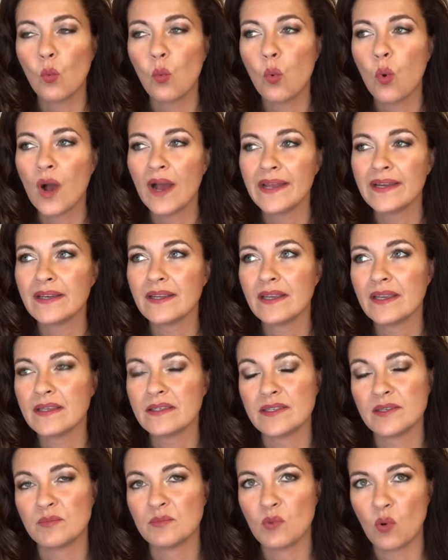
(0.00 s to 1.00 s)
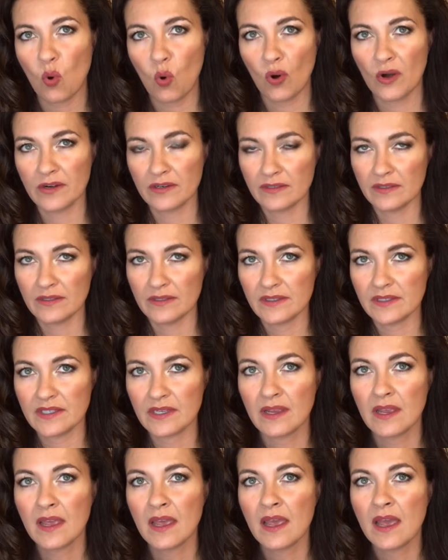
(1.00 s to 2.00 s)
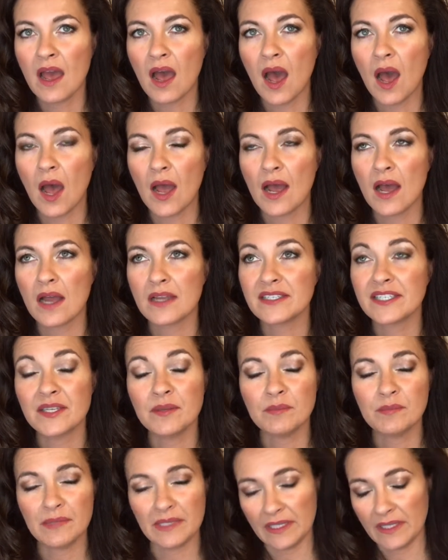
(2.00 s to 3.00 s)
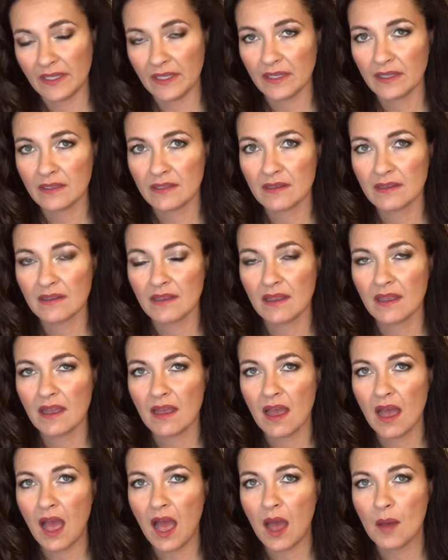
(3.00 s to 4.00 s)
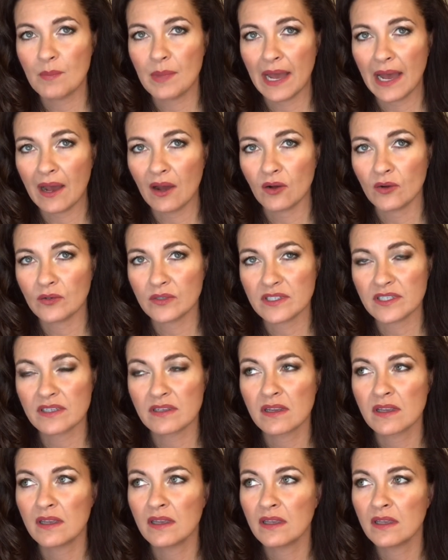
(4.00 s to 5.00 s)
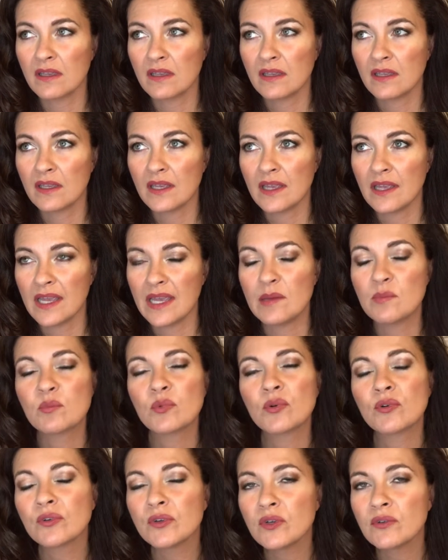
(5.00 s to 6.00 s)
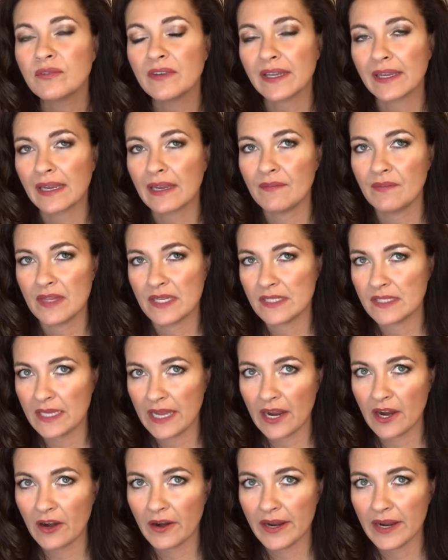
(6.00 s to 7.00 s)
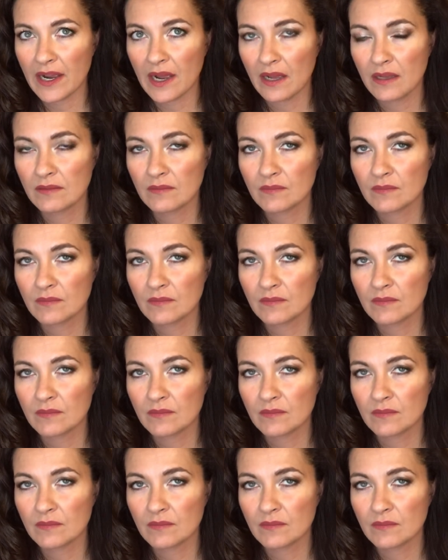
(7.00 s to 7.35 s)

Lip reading: what is important to me about improving in this area?